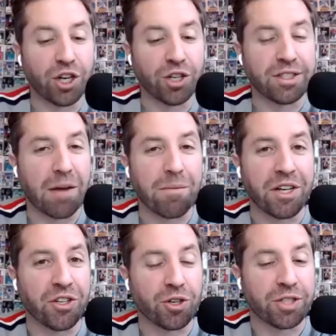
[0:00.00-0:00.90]
does that
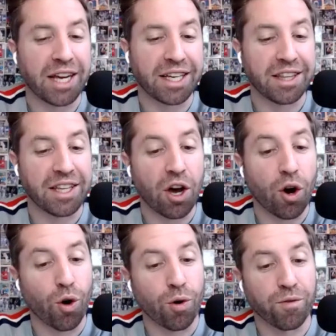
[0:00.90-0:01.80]
mean you're taking the
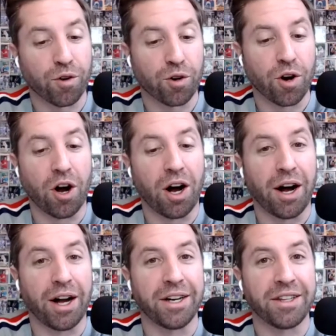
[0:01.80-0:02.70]
over
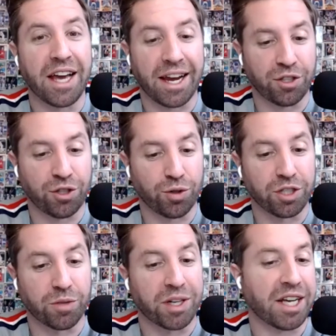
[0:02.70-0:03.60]
on the Angels,
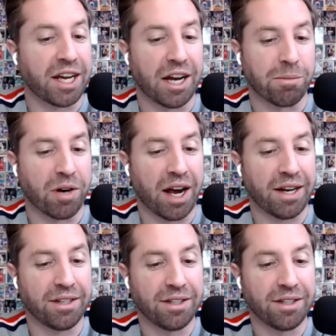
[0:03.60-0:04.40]
and what's that number at? Uh,